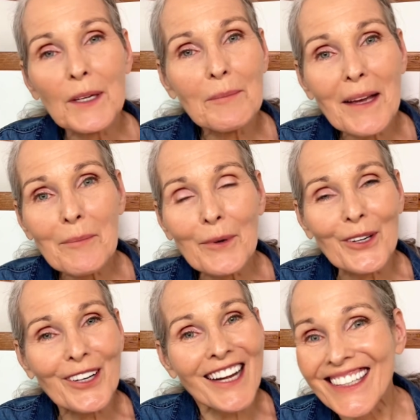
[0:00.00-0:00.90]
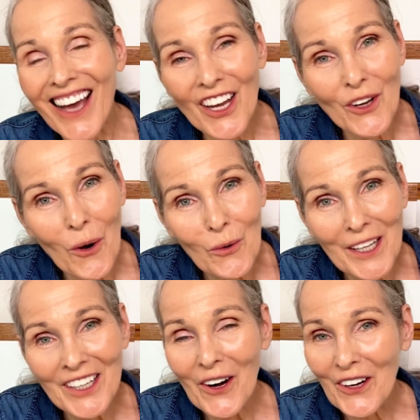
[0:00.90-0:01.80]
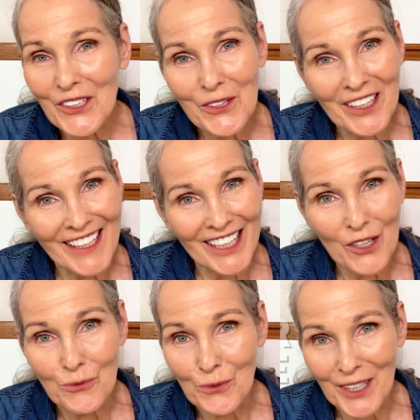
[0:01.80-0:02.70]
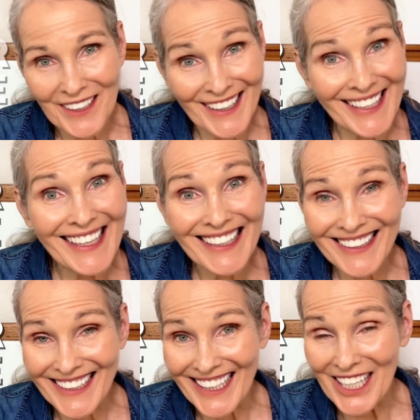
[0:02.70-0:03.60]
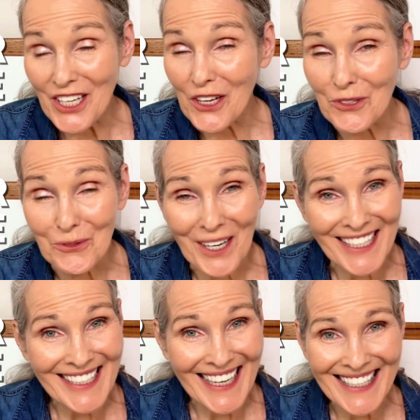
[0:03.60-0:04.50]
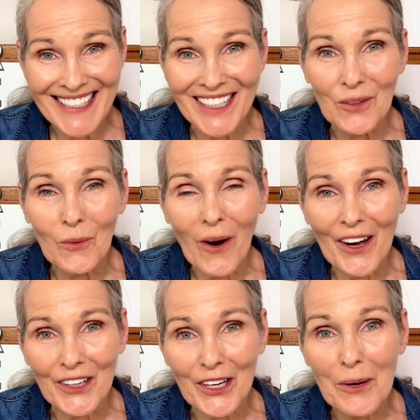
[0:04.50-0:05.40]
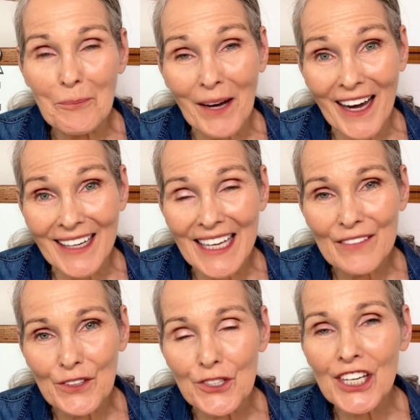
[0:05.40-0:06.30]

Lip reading: remember, not only are you going to get really clean, great tasting water, but if you